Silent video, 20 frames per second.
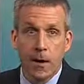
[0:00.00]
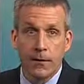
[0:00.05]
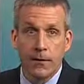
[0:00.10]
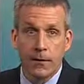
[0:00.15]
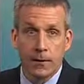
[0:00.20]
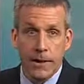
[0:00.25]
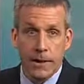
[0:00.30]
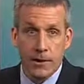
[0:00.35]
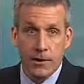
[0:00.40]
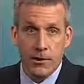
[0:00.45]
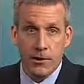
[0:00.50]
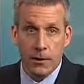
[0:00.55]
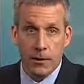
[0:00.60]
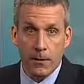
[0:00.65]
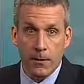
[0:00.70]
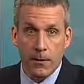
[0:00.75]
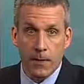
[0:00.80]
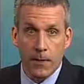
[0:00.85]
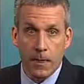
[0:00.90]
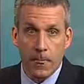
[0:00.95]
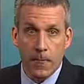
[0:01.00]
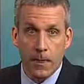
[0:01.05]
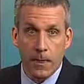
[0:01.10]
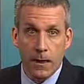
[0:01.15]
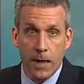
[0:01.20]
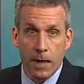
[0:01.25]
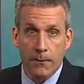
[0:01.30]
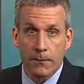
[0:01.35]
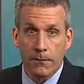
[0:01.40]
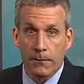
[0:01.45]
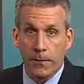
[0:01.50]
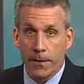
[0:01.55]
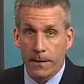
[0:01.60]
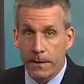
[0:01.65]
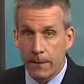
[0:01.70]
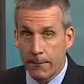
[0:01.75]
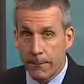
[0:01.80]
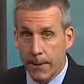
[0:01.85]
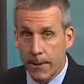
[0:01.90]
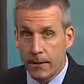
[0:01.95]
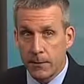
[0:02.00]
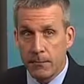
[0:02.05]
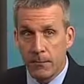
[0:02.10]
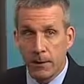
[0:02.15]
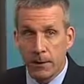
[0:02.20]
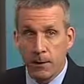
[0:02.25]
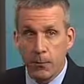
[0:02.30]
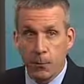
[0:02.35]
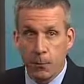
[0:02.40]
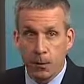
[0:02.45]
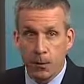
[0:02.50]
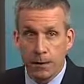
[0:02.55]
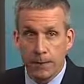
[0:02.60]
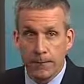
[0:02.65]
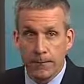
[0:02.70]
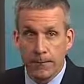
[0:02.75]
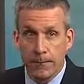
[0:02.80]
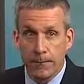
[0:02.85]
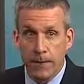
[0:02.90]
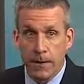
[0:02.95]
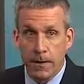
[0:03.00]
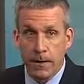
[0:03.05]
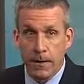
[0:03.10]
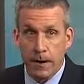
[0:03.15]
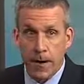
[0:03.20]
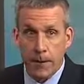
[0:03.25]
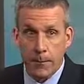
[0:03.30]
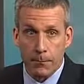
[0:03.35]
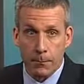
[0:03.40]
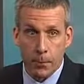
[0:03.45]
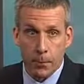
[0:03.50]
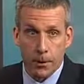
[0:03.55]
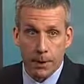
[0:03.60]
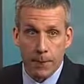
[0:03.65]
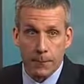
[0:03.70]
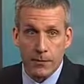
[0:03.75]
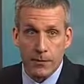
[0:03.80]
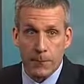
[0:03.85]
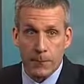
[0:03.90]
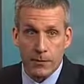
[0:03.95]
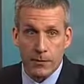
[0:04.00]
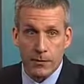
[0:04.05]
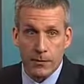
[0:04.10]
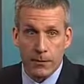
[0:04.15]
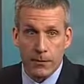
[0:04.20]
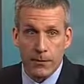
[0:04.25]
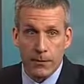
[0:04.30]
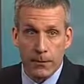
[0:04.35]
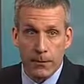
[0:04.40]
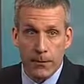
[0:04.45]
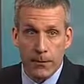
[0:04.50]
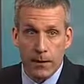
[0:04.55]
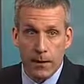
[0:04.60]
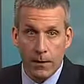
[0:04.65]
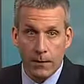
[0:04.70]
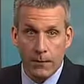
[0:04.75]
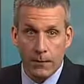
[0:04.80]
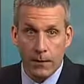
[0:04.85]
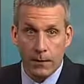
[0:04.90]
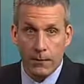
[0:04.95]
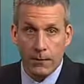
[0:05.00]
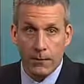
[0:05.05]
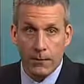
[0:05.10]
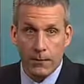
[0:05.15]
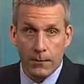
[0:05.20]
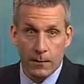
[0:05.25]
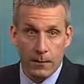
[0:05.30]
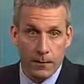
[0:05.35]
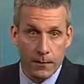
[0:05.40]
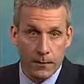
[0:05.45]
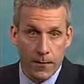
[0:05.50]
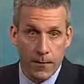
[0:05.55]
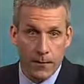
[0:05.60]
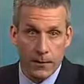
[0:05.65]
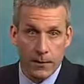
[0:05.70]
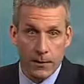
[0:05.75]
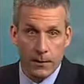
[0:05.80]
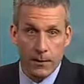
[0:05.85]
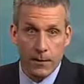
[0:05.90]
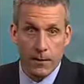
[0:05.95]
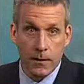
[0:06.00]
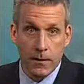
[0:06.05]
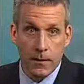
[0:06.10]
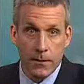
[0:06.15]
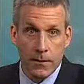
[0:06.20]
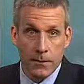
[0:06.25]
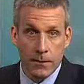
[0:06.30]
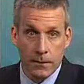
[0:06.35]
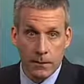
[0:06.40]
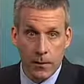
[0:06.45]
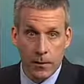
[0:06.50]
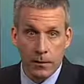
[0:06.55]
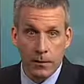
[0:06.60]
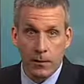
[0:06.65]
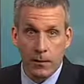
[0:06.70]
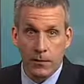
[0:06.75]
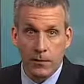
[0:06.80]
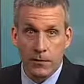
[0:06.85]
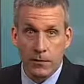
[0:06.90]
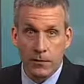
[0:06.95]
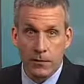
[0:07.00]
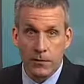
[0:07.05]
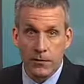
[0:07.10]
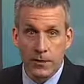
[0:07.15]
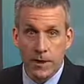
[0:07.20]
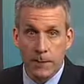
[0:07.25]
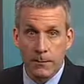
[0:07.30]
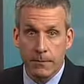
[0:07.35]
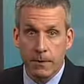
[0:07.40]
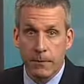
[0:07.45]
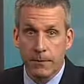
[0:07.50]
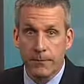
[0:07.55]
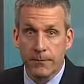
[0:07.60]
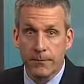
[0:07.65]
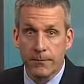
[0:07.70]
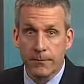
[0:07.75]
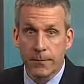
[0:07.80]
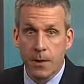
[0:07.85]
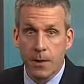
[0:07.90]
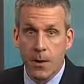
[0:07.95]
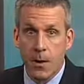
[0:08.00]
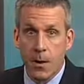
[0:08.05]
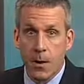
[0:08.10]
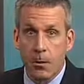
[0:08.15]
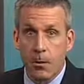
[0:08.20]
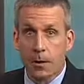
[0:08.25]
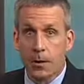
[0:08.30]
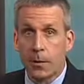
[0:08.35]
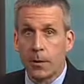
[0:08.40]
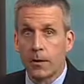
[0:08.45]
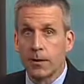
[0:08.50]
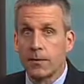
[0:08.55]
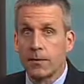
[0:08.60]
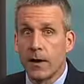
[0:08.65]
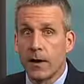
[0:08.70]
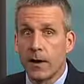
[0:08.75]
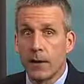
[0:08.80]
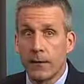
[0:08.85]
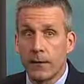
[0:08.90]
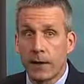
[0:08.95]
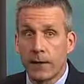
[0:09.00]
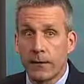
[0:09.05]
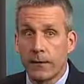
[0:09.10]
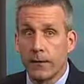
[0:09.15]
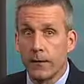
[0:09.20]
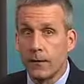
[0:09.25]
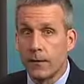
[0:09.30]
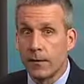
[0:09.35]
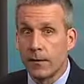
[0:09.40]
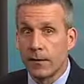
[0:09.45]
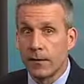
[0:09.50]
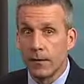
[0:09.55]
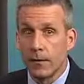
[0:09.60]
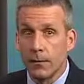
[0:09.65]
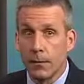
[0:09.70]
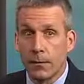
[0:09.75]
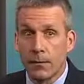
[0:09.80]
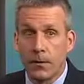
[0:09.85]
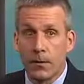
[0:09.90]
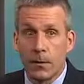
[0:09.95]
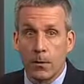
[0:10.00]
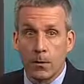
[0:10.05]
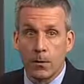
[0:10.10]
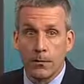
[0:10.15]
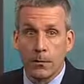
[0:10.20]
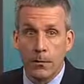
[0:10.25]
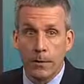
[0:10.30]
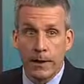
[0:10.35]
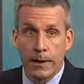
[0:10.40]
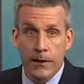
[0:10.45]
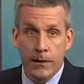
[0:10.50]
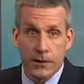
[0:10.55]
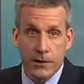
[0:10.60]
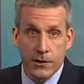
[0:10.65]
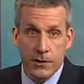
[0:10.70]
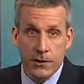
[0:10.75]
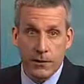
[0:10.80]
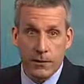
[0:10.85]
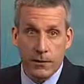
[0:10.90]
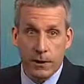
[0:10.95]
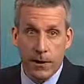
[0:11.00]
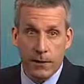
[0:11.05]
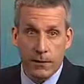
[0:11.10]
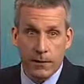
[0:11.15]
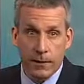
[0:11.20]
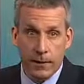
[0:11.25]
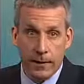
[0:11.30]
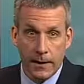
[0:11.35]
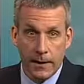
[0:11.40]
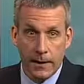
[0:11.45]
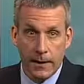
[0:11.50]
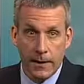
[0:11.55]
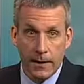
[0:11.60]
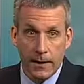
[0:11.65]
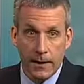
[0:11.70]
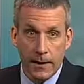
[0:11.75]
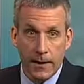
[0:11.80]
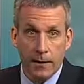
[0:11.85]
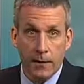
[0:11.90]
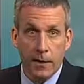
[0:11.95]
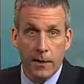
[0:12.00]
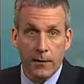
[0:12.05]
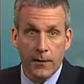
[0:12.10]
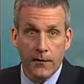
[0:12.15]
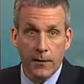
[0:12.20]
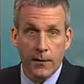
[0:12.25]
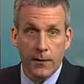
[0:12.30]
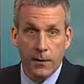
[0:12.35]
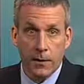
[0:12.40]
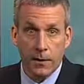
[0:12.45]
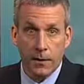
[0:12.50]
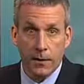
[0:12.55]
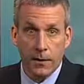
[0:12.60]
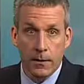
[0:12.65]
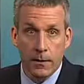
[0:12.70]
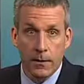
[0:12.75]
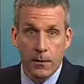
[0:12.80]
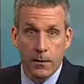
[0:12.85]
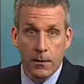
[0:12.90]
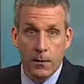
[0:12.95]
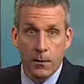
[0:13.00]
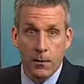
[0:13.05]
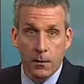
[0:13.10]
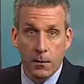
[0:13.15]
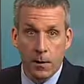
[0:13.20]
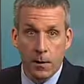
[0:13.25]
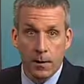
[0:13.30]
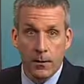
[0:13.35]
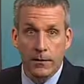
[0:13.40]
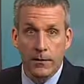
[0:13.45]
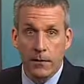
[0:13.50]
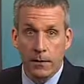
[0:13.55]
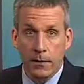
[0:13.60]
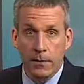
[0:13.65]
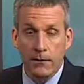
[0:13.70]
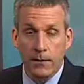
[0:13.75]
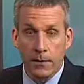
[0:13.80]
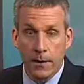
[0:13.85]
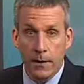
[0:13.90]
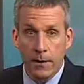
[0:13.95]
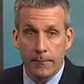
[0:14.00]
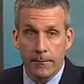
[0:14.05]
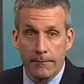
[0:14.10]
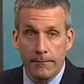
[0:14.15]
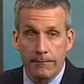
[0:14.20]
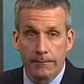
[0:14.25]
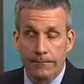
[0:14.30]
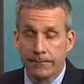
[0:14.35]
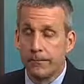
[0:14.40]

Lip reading: On today's show, I've invited Amanda Brady Wood, a program specialist with the Alzheimer's Association, the Florida Gulf Coast chapter. We're going to talk about this disease with the goal to increase your understanding and also learn where to turn for help.